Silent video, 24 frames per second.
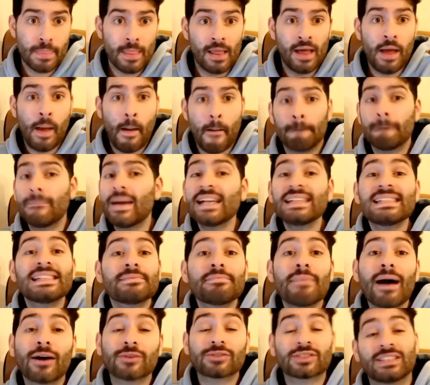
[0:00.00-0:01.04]
Mason
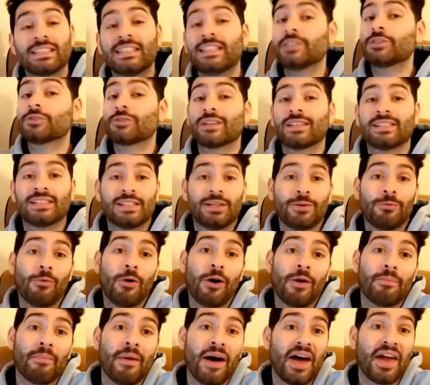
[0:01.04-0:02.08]
Mount's an interesting
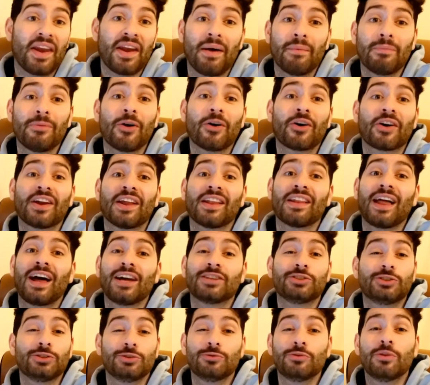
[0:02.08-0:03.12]
one, man. I'm not going to lie
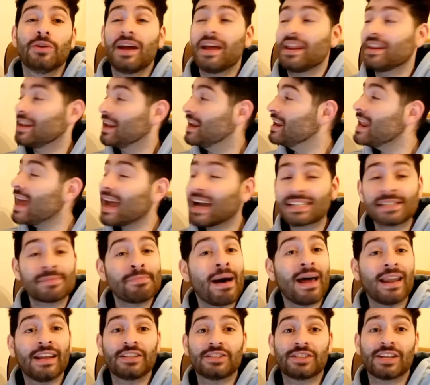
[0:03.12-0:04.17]
to you. The next
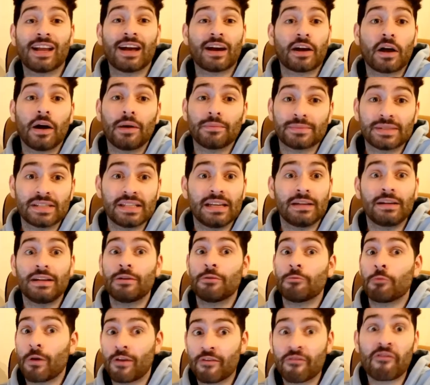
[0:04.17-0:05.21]
manager that comes in
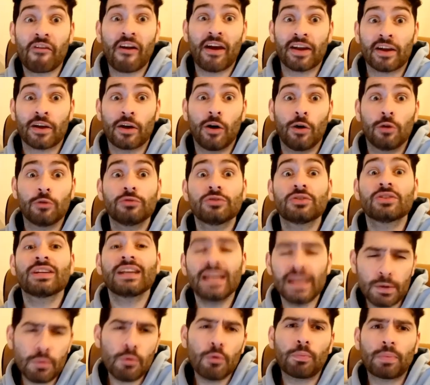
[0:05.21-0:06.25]
when Frank goes,
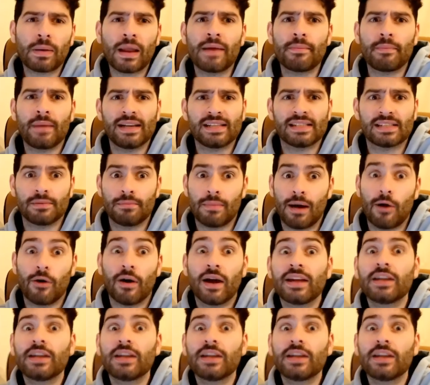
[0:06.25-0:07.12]
he will play Mason Mount and he'll